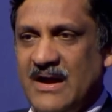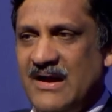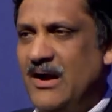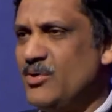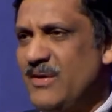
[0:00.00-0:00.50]

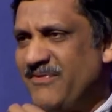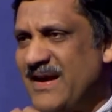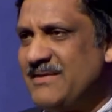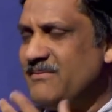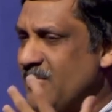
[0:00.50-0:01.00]
how do we
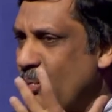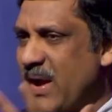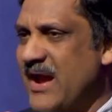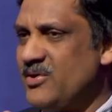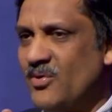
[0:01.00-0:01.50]
find a
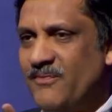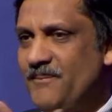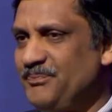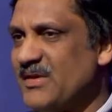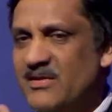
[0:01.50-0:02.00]
way to
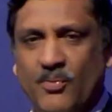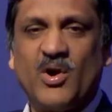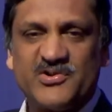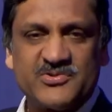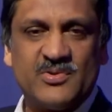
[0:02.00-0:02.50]

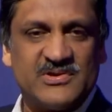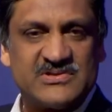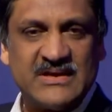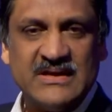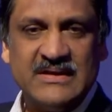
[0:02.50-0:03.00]
reward
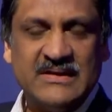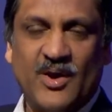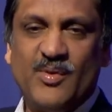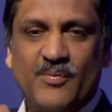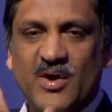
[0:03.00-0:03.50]
students? How
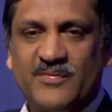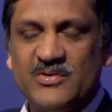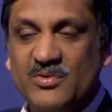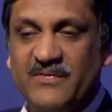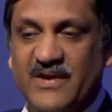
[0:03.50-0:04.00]
do we work with
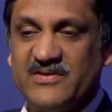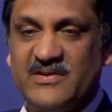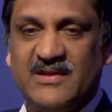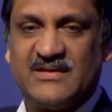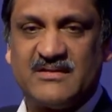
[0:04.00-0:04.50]

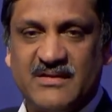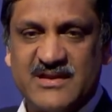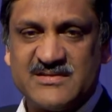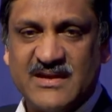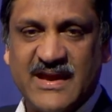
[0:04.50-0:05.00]
universities and
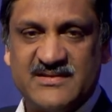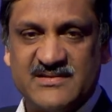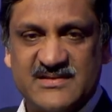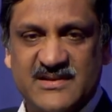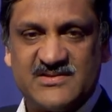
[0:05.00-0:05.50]
credentialing
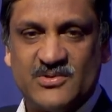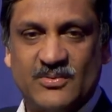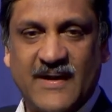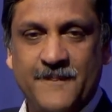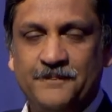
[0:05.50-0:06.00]
agencies
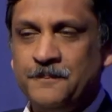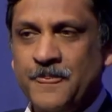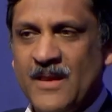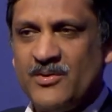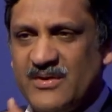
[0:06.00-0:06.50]
to
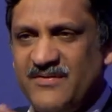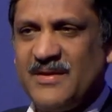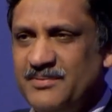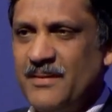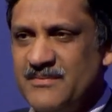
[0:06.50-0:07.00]
give
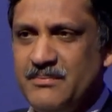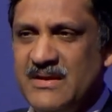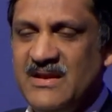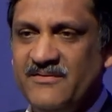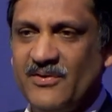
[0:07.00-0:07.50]
them something
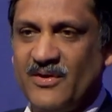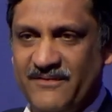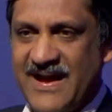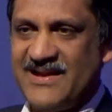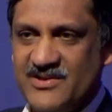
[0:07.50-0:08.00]
meaningful of
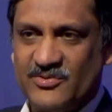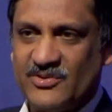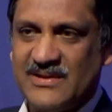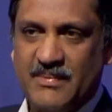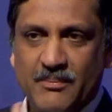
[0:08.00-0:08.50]
value so
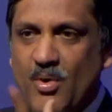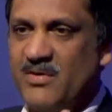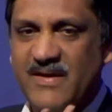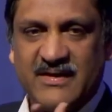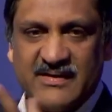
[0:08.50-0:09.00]
they'll be
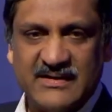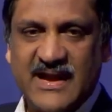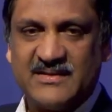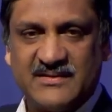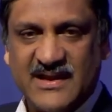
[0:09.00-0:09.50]
motivated and
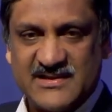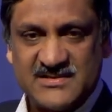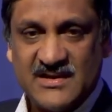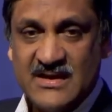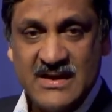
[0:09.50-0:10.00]
take the test?
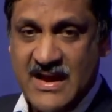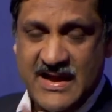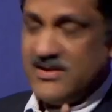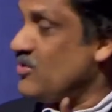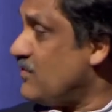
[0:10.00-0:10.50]

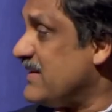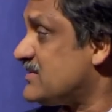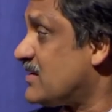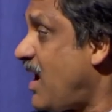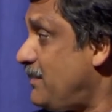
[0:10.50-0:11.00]
And you
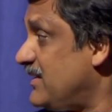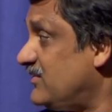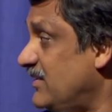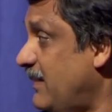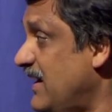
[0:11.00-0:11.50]
mentioned
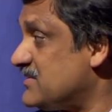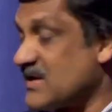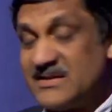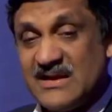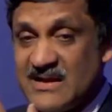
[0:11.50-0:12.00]
competency-based.
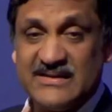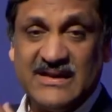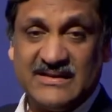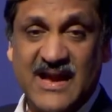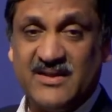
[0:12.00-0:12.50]
I think
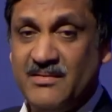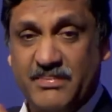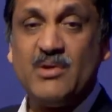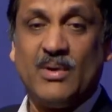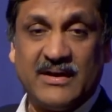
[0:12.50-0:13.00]
that is a
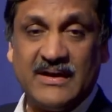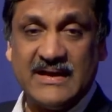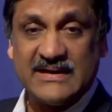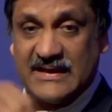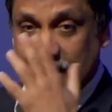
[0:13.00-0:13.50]
big one.
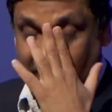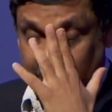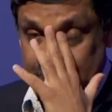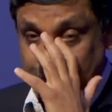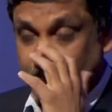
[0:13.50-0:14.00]
And I think
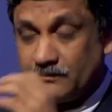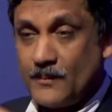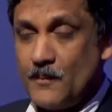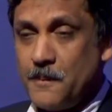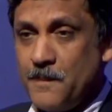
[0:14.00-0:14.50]

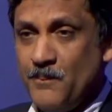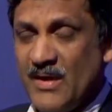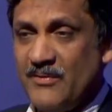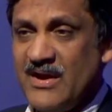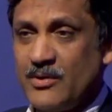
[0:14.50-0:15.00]

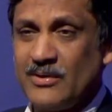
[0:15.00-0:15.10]
We are